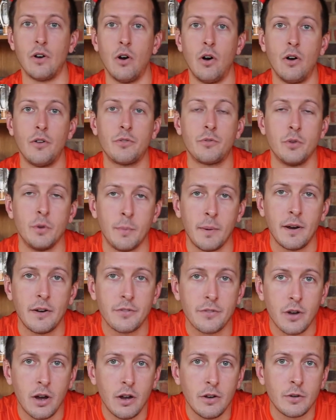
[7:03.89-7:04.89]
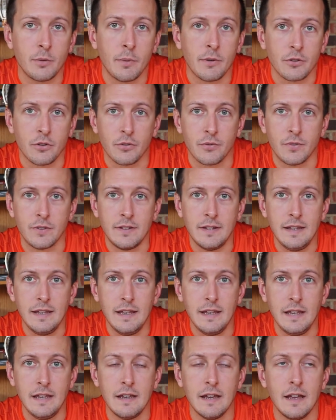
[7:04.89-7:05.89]
on through your marathon, your muscles
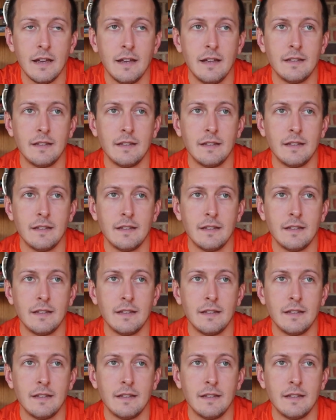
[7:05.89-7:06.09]
fatigue.